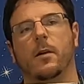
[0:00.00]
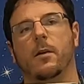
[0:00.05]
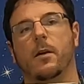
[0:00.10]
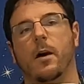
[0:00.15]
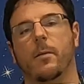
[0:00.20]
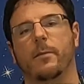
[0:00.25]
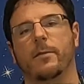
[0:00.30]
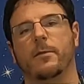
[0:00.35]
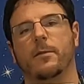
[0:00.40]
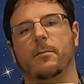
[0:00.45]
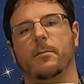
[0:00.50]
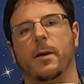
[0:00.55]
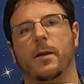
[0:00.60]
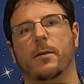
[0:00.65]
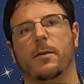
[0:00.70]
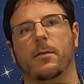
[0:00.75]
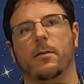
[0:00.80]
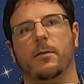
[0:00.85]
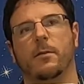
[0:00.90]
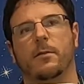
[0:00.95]
comets and
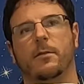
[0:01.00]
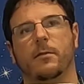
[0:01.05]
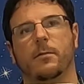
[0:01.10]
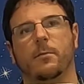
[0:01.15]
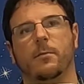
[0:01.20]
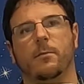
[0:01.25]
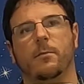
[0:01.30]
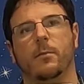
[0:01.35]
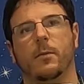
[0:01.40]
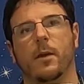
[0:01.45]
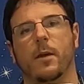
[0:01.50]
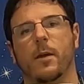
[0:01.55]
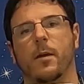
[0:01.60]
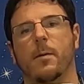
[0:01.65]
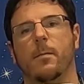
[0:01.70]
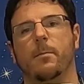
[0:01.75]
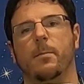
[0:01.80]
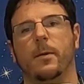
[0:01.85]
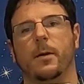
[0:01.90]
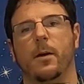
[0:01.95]
meteors,
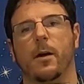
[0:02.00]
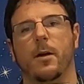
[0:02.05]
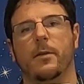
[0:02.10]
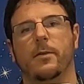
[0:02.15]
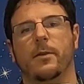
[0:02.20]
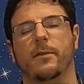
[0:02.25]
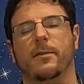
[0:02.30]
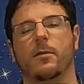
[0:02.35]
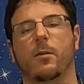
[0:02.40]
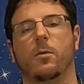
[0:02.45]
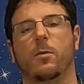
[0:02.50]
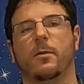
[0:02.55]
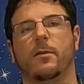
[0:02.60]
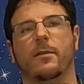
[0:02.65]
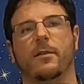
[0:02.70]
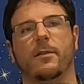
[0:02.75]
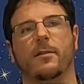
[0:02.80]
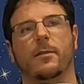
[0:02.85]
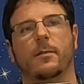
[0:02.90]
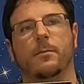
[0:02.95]
beyond the solar
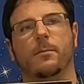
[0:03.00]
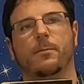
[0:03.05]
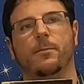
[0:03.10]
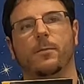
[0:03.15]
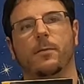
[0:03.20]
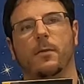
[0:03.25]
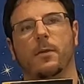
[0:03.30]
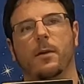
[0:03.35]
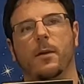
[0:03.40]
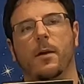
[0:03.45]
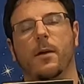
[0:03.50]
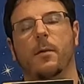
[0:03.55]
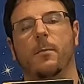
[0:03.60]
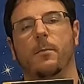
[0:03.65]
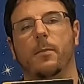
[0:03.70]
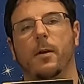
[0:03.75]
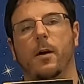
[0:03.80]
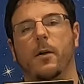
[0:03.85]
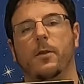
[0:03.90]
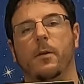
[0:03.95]
system,
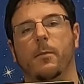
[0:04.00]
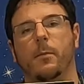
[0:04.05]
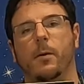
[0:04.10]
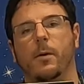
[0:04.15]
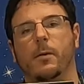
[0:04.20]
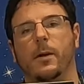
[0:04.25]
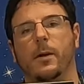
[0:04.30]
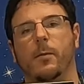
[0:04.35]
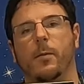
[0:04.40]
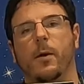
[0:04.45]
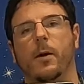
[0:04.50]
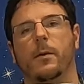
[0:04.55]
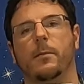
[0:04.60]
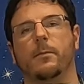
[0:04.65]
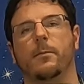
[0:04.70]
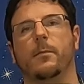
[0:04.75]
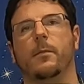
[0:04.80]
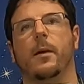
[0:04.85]
beyond the Milky Way,